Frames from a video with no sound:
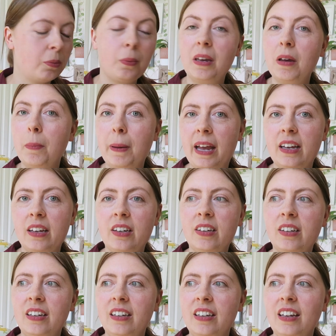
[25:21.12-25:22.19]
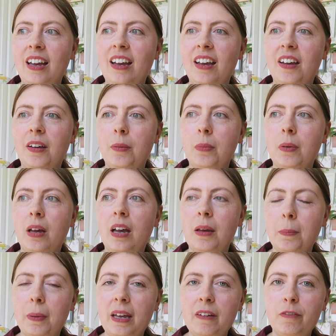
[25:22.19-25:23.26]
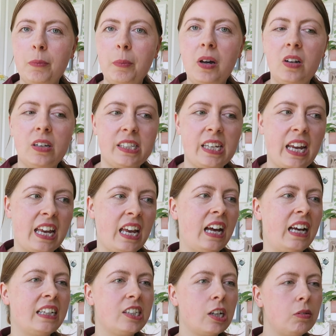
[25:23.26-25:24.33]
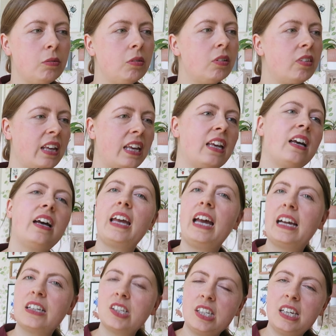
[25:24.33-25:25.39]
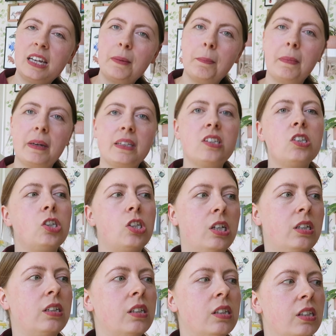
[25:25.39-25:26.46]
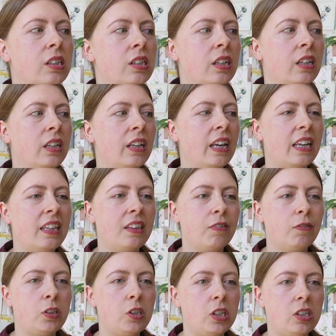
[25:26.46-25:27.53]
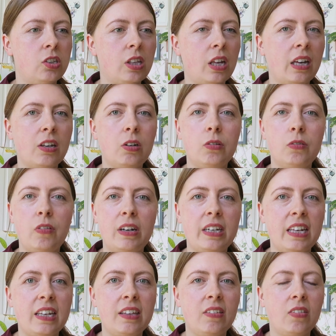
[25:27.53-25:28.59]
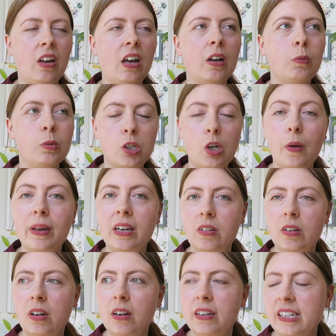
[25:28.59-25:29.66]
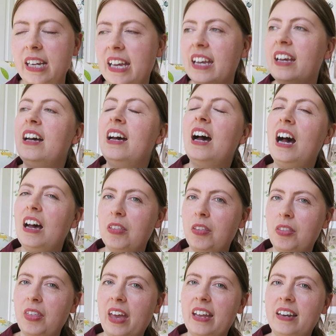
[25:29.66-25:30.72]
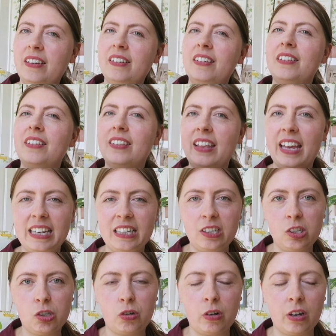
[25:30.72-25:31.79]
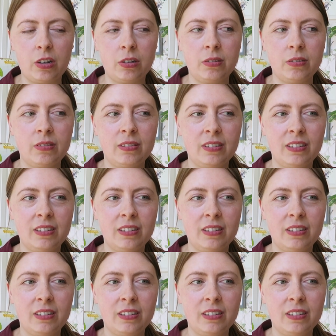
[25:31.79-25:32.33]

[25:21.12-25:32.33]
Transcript: We are back. I'm back from holiday. I don't think I actually mentioned in the footage that I got already that I was going on holiday, other than the intro